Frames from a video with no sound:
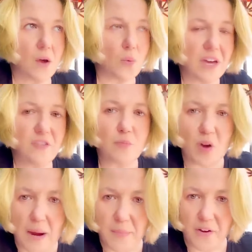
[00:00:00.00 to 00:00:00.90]
We have
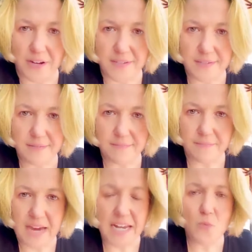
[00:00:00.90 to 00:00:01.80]
primaries.
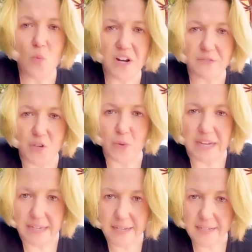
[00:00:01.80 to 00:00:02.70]
Any one of you
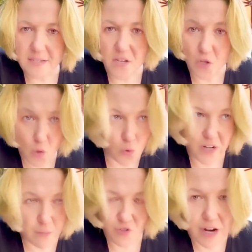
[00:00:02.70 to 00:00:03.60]
idiots could
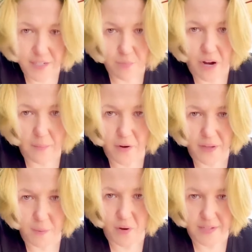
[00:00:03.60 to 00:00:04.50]
have tried to
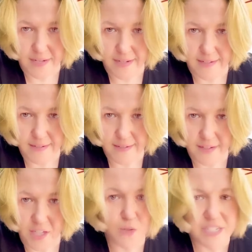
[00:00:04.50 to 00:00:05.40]
primary the president.
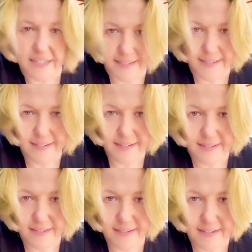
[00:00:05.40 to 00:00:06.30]
You didn't.
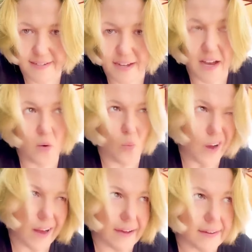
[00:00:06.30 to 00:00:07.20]

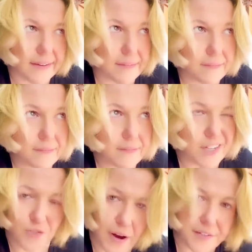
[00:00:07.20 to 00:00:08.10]
One guy did.
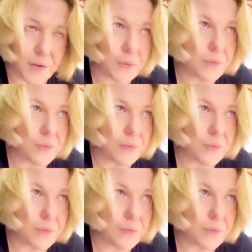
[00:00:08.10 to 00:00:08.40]
He tried to.